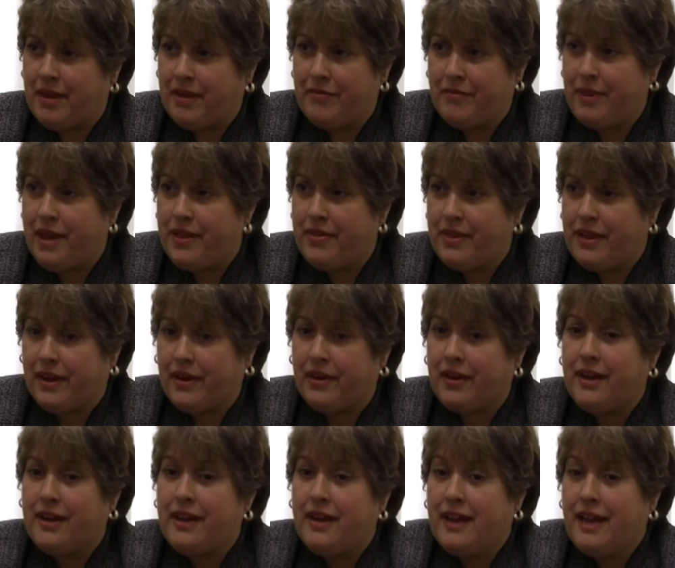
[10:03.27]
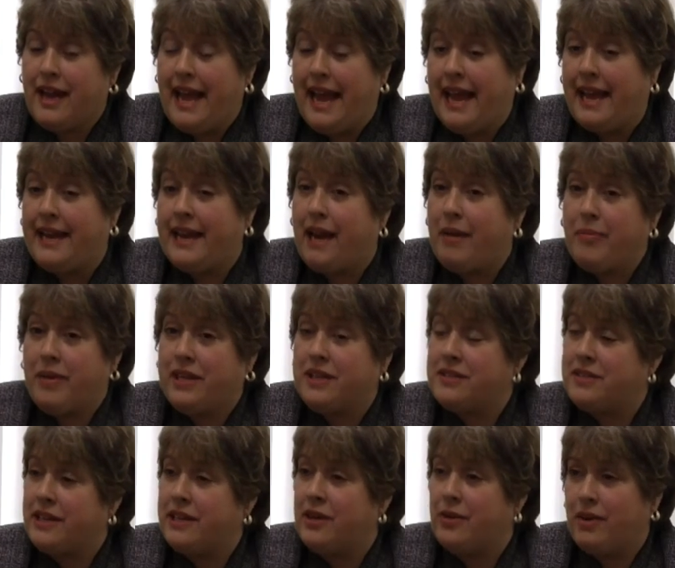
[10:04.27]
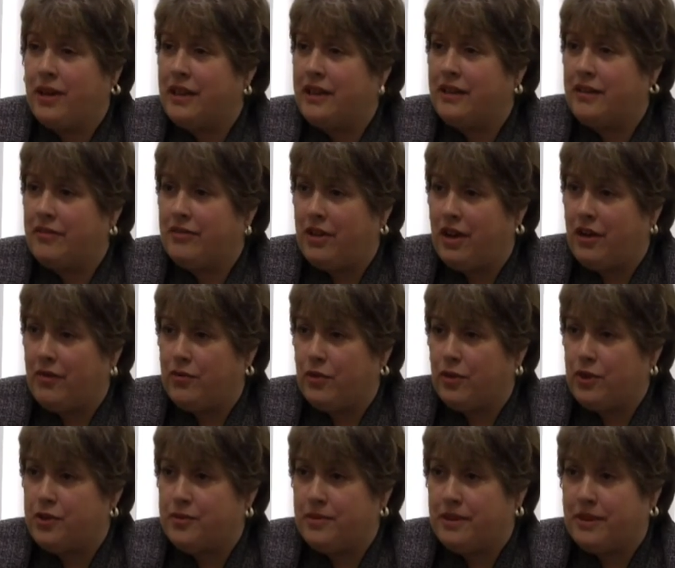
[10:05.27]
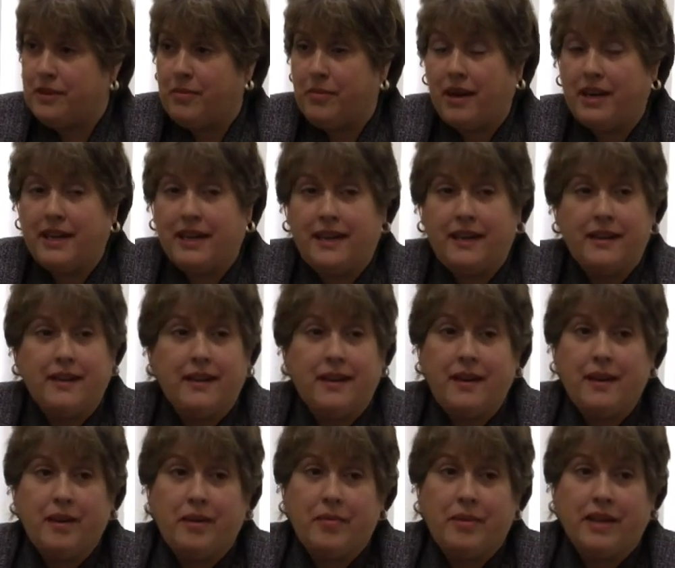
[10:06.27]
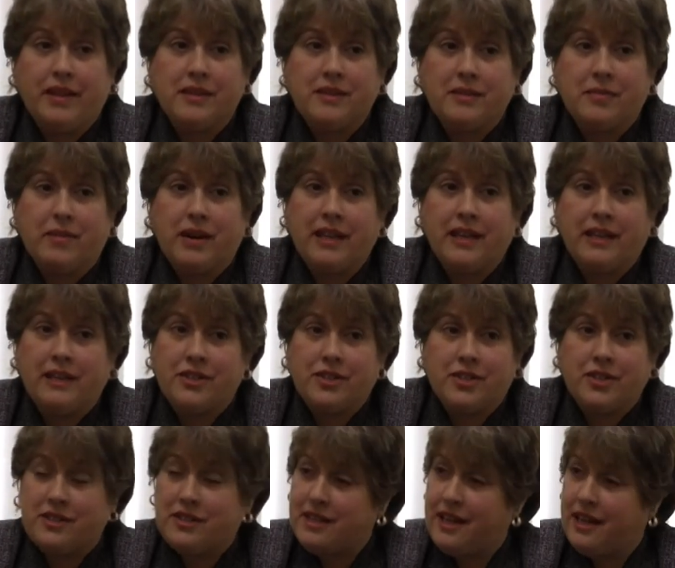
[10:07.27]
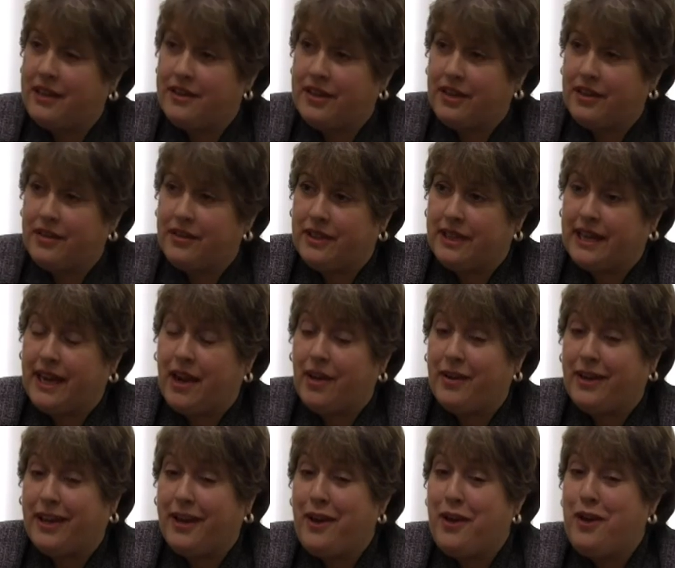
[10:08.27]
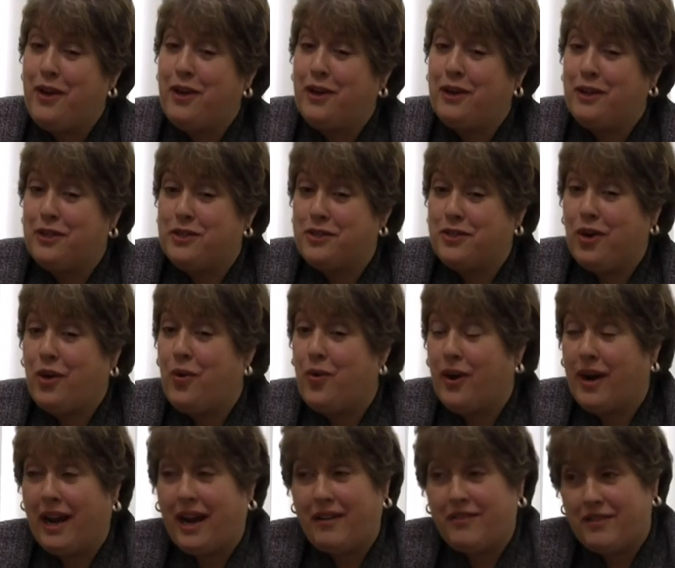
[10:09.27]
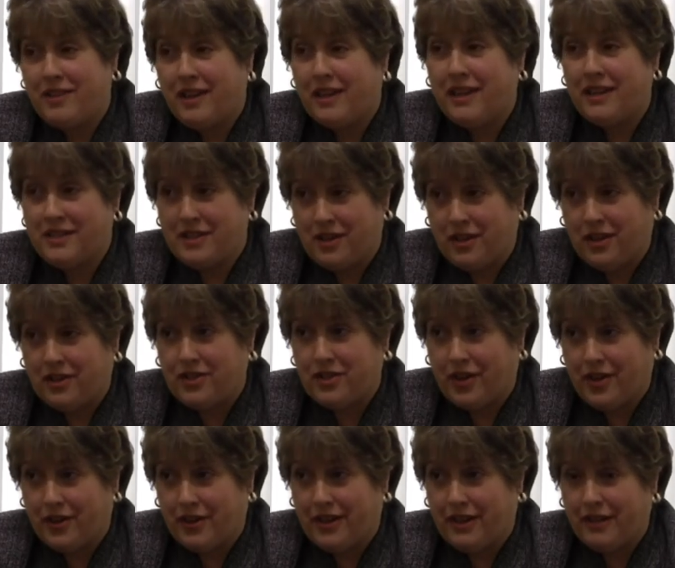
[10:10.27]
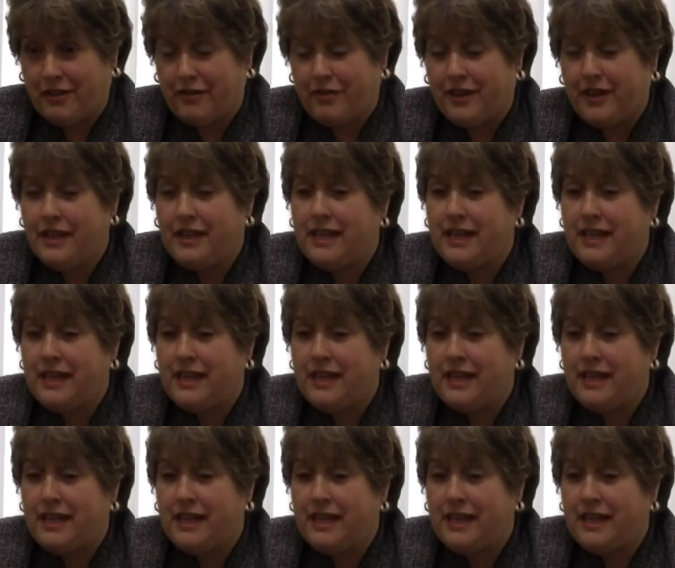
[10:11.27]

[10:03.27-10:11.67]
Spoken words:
I've been there, And not because they don't want to give law enforcement the money, because the money is just not there in the county. So what I've done as an alternative,